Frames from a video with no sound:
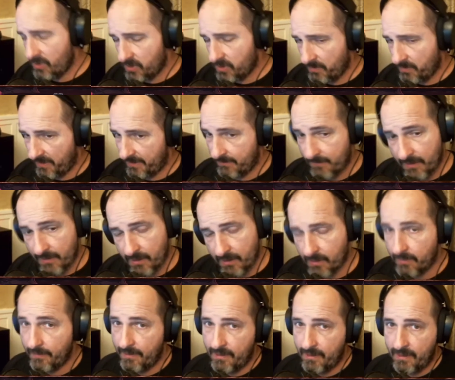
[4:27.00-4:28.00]
me.
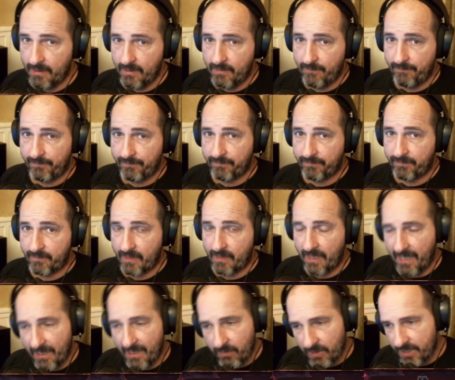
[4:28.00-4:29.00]

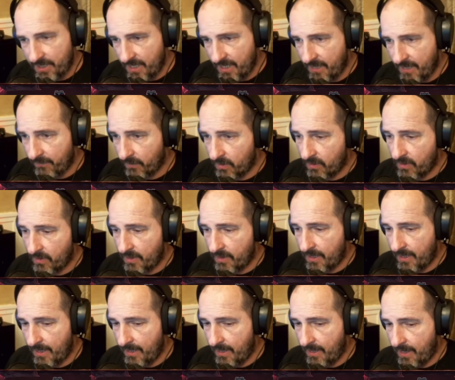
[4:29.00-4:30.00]
I would never
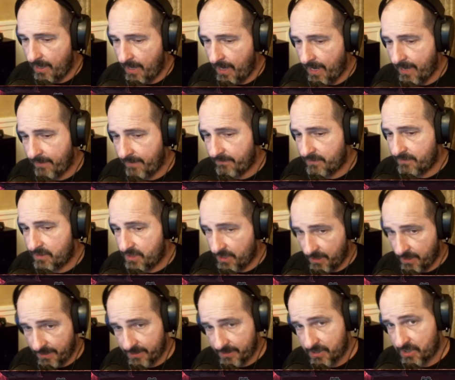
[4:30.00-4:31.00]
have
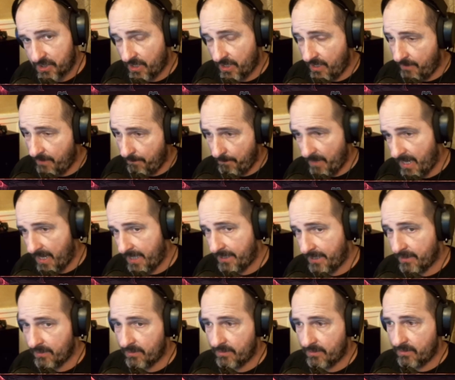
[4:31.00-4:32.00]
touched a
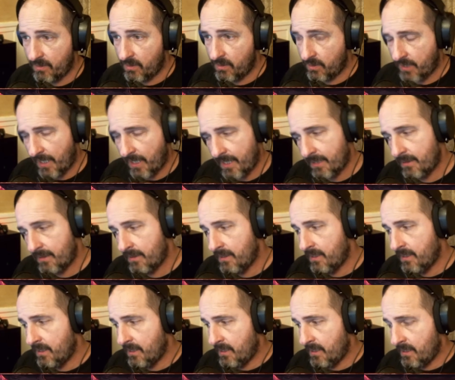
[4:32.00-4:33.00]
minor. Okay.
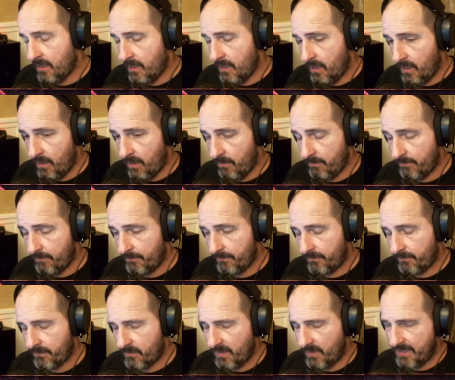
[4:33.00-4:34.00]

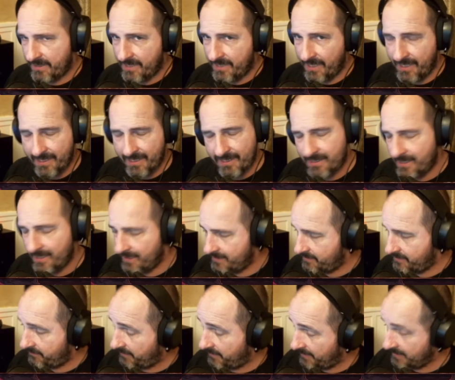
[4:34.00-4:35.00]
Wait, that's
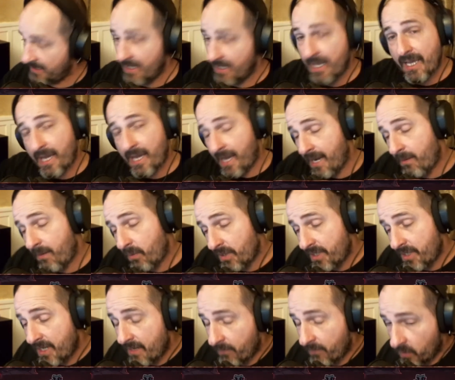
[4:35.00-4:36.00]
fine. I would
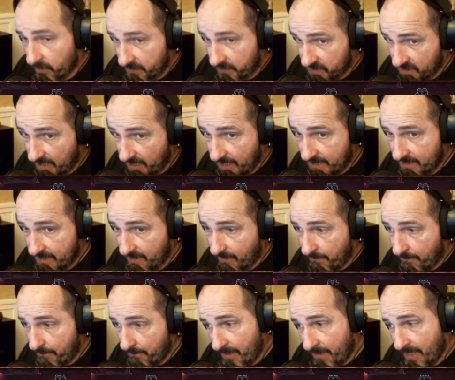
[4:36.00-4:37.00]
never have signed a
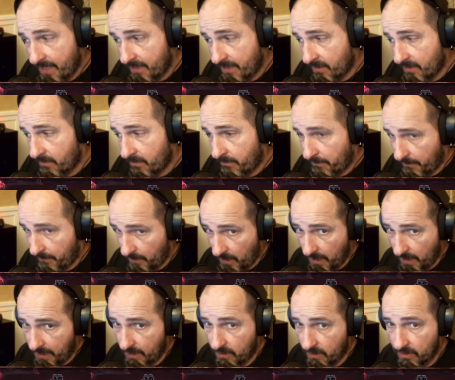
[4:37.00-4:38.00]
minor
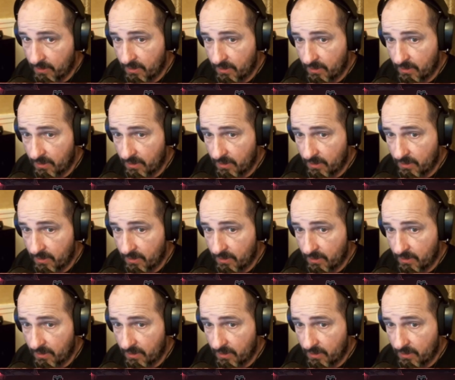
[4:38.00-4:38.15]
player.